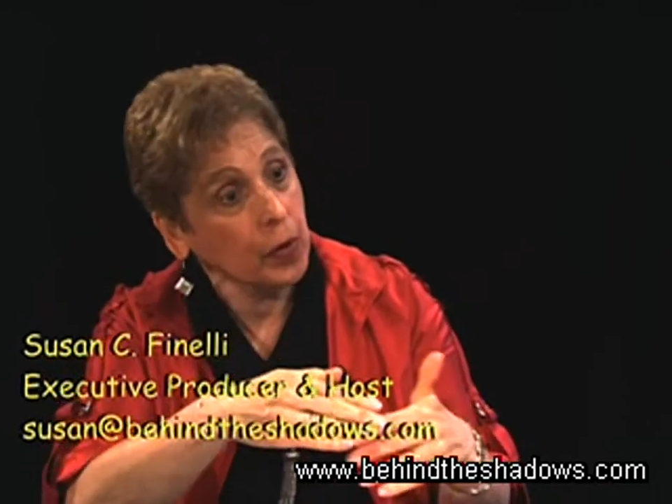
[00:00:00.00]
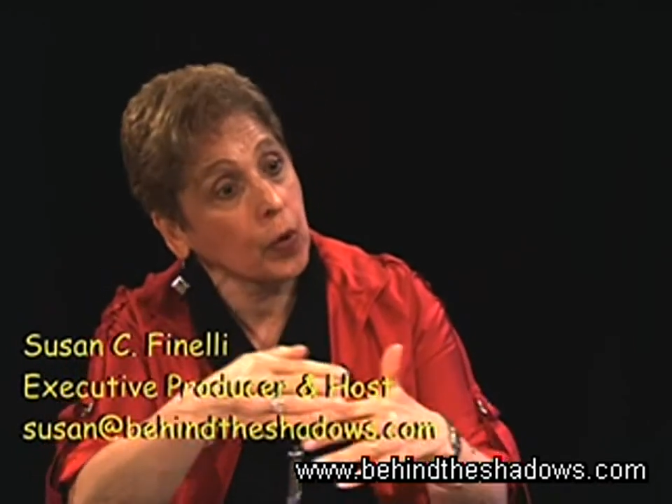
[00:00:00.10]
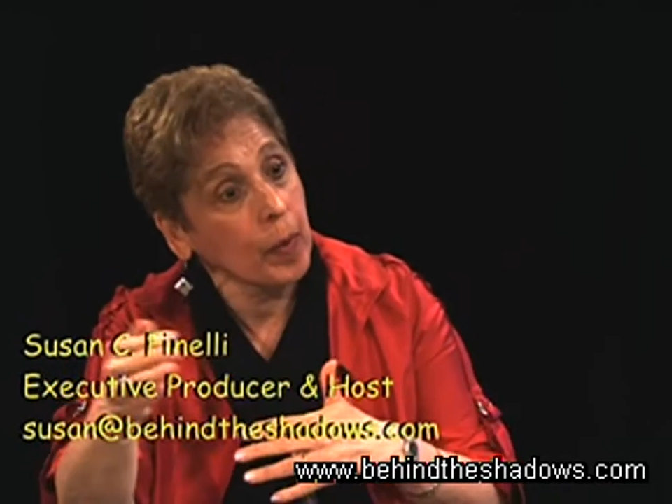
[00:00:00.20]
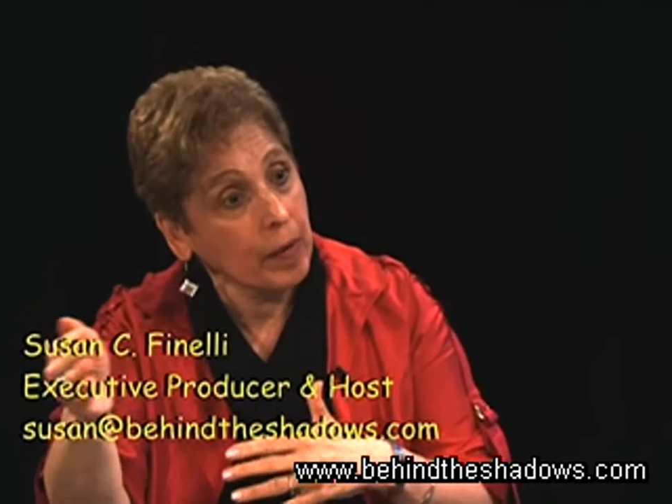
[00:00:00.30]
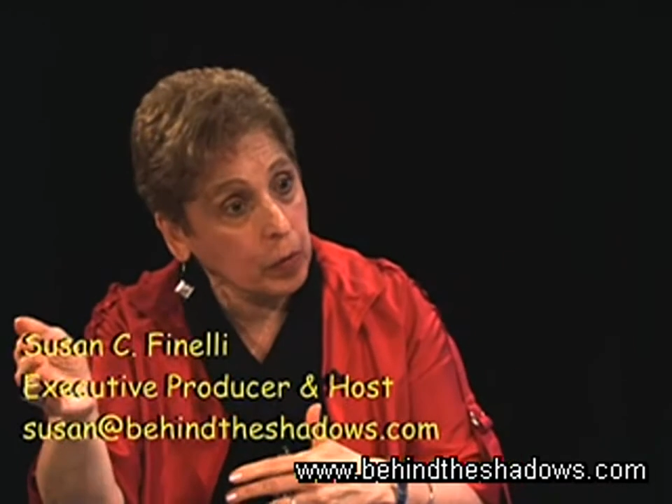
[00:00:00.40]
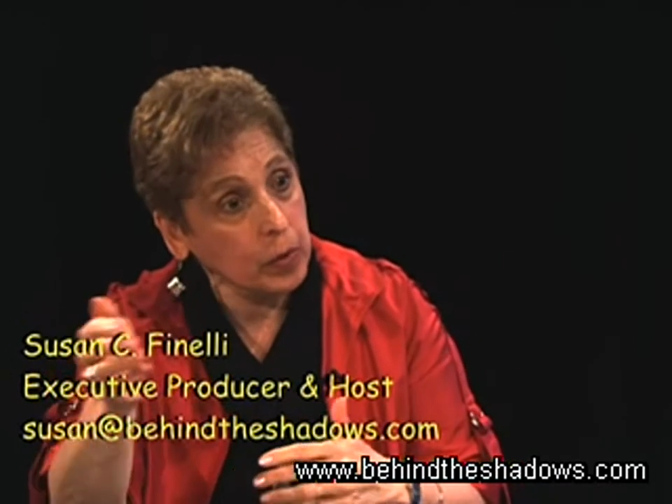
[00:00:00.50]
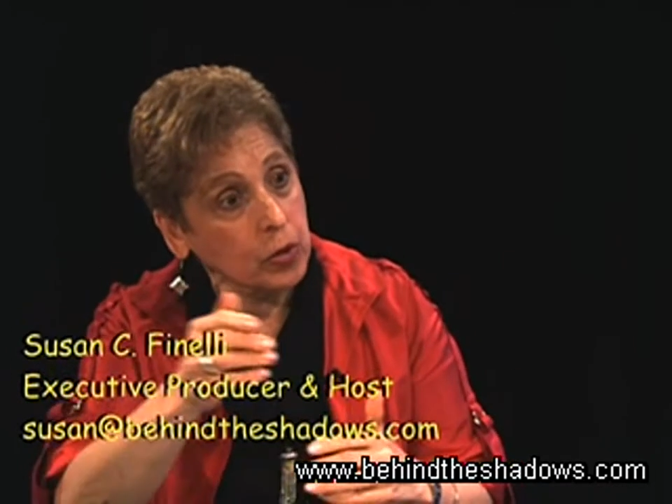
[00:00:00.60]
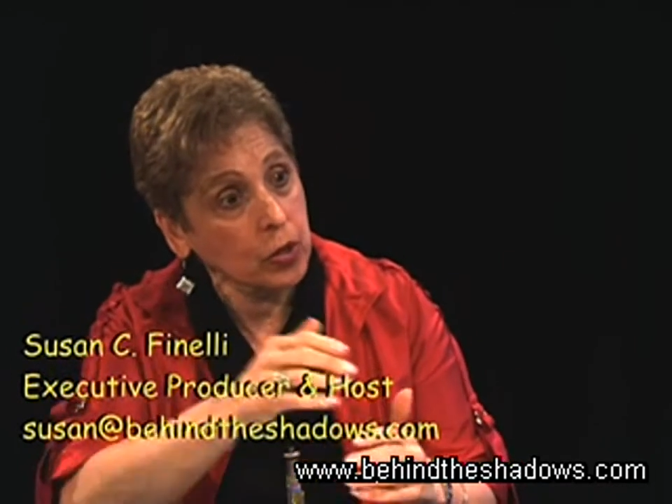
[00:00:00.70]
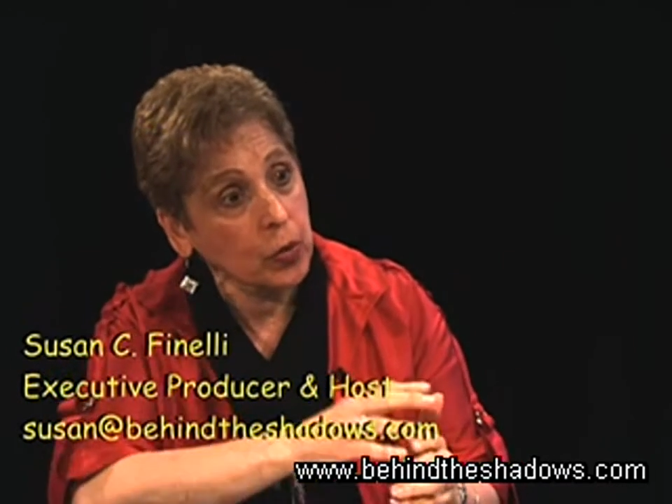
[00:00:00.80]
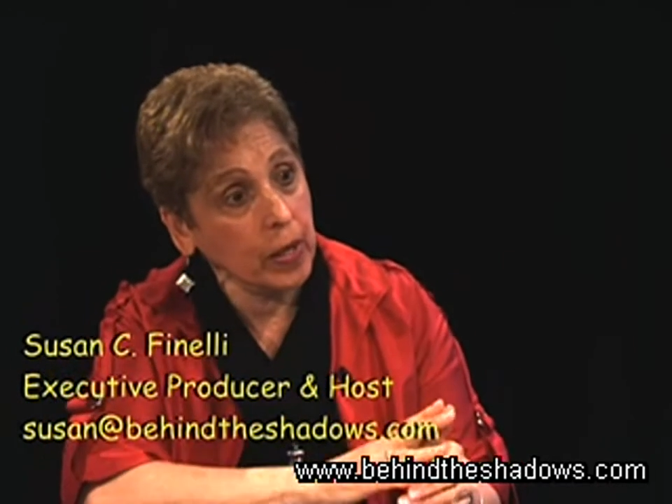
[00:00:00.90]
whomever
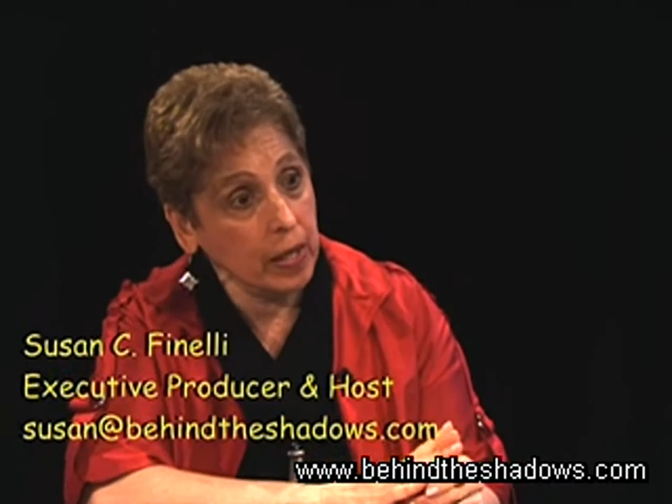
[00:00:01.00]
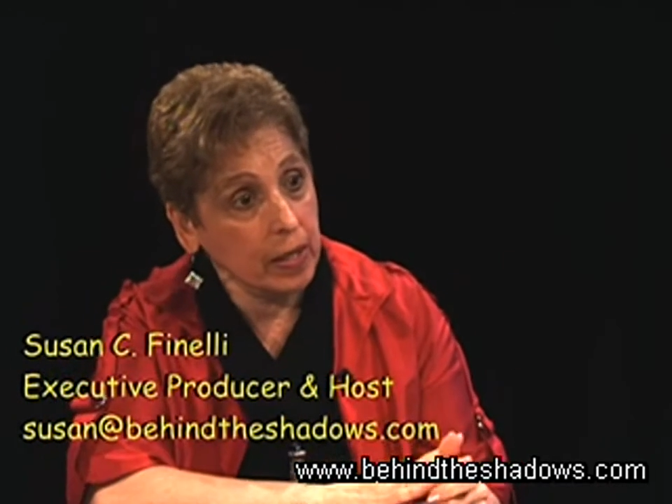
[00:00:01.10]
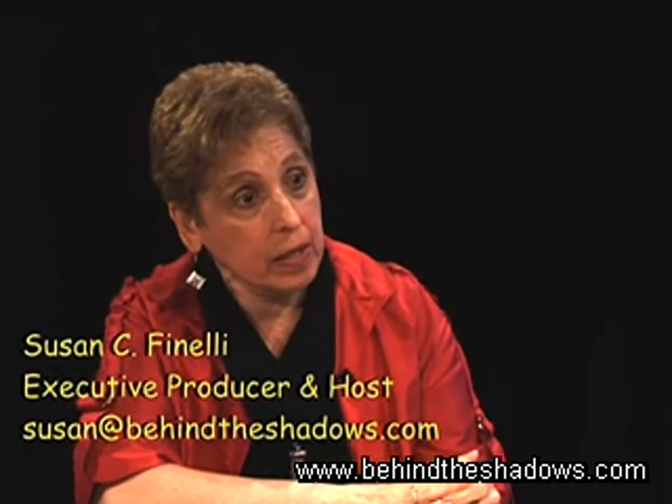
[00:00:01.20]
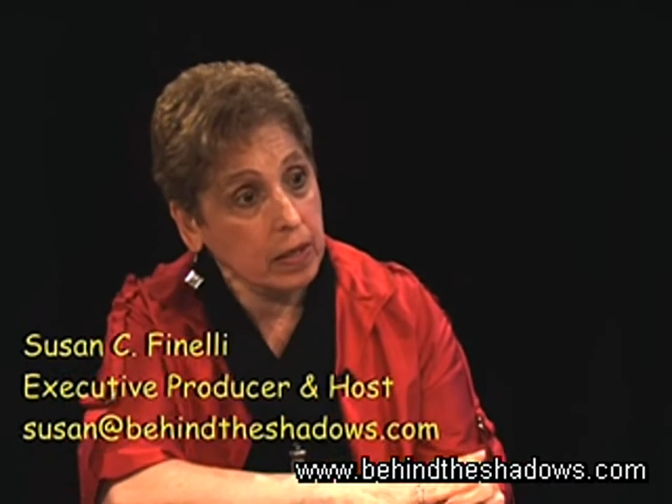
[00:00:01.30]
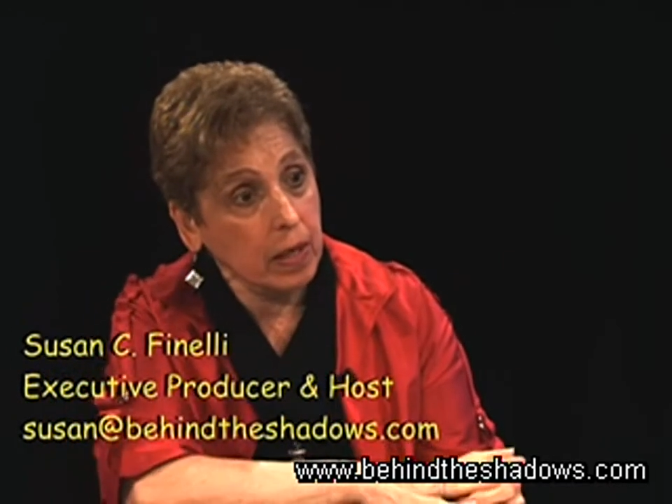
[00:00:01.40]
was doing this.